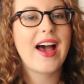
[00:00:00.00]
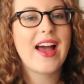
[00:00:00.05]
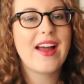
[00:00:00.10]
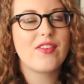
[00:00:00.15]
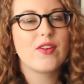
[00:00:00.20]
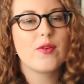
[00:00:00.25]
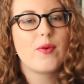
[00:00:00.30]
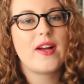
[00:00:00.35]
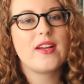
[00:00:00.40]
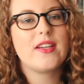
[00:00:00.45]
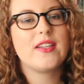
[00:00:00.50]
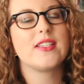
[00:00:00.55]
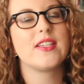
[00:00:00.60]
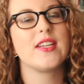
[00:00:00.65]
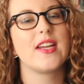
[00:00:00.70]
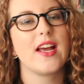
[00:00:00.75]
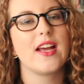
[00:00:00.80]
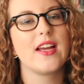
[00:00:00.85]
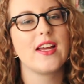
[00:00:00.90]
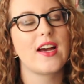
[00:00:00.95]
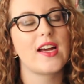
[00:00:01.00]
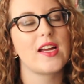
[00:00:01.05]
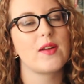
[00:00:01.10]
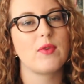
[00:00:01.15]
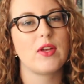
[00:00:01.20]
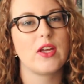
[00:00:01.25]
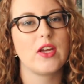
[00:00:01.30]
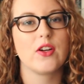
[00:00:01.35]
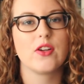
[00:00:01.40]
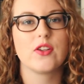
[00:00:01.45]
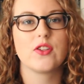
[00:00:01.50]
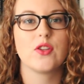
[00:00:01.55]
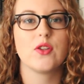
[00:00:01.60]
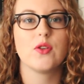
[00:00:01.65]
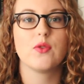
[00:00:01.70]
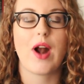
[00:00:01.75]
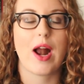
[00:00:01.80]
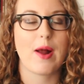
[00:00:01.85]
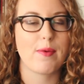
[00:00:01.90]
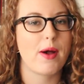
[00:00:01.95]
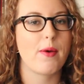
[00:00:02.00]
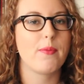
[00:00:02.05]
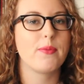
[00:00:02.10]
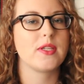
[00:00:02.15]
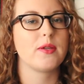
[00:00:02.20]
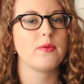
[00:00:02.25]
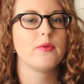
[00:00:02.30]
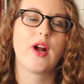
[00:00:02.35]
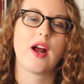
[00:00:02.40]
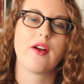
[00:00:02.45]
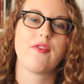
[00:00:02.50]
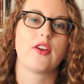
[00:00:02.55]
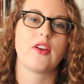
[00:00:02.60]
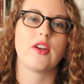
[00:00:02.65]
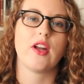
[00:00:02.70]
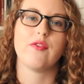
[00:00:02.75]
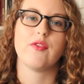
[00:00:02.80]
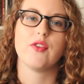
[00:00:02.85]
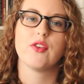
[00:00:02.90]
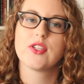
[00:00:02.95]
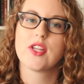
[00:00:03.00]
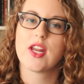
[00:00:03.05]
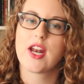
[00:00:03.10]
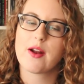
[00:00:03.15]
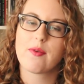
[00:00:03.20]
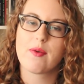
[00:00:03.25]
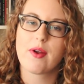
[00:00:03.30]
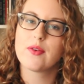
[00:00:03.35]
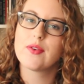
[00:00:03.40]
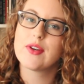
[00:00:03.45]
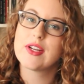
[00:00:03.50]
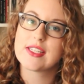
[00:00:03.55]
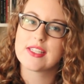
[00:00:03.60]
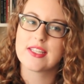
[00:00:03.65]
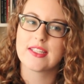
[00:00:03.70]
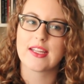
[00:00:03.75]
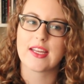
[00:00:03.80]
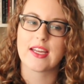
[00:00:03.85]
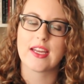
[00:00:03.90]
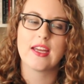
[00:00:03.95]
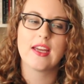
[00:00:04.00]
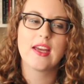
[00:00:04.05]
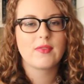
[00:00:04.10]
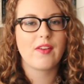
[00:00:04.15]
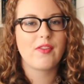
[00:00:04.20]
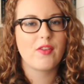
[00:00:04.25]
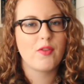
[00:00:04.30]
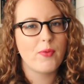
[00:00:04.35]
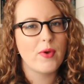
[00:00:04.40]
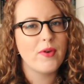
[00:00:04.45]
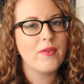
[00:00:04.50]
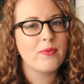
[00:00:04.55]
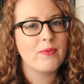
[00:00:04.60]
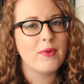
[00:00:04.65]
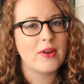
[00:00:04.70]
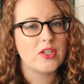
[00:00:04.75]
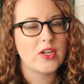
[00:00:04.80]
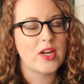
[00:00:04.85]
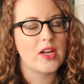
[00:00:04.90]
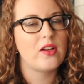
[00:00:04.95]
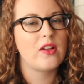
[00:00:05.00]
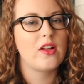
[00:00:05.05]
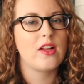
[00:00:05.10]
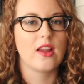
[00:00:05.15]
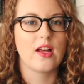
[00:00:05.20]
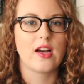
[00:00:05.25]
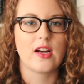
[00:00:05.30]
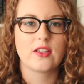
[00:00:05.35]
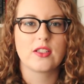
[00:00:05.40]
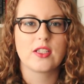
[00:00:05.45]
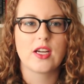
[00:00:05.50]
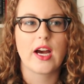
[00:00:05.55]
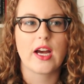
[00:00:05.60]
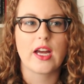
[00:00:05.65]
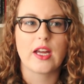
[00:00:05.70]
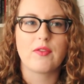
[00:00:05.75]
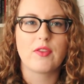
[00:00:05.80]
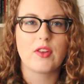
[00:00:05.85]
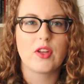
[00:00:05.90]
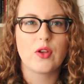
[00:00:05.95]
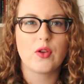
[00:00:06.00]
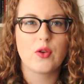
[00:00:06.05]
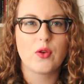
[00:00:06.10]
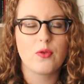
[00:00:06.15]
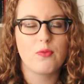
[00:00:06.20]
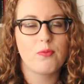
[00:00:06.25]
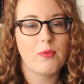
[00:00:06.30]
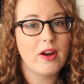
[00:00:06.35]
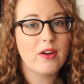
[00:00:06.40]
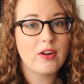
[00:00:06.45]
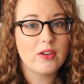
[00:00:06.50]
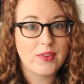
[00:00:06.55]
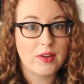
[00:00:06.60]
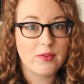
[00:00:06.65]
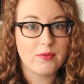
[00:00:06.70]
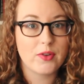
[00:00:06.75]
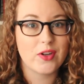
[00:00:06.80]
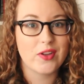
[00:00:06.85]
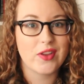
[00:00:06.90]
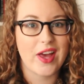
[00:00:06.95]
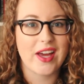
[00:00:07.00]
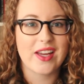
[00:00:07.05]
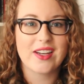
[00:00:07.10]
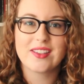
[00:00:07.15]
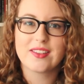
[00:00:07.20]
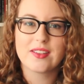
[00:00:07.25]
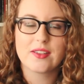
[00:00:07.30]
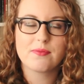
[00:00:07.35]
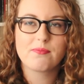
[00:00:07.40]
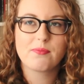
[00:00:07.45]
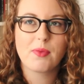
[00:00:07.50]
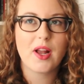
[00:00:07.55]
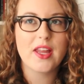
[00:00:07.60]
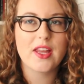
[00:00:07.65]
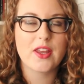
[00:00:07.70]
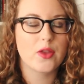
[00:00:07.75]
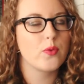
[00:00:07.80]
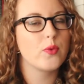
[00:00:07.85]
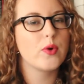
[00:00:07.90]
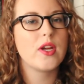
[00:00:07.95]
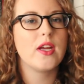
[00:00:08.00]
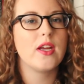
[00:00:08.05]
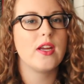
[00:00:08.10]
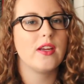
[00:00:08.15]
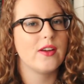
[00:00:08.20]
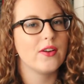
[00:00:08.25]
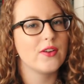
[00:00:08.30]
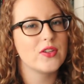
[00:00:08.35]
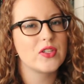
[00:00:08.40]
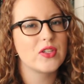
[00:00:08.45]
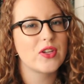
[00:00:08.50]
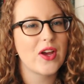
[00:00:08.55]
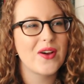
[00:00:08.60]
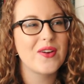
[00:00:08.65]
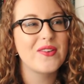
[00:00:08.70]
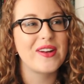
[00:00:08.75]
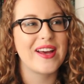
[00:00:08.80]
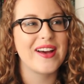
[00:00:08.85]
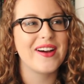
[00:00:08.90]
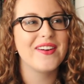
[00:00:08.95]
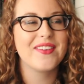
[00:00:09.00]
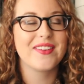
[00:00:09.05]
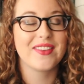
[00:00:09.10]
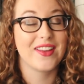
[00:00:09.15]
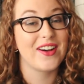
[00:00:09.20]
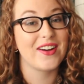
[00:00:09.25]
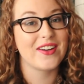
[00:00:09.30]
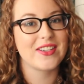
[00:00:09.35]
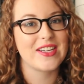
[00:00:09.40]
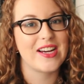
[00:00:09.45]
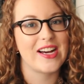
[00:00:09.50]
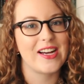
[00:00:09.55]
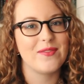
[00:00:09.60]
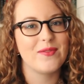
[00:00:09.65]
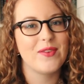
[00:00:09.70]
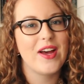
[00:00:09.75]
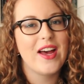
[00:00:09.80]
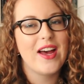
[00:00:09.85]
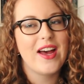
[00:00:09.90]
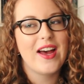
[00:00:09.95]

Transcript: Hi everyone! Today I'm here to wrap up some graphic novels that I read recently. If you've been with my channel a long time, you may remember that probably three years ago now, long time,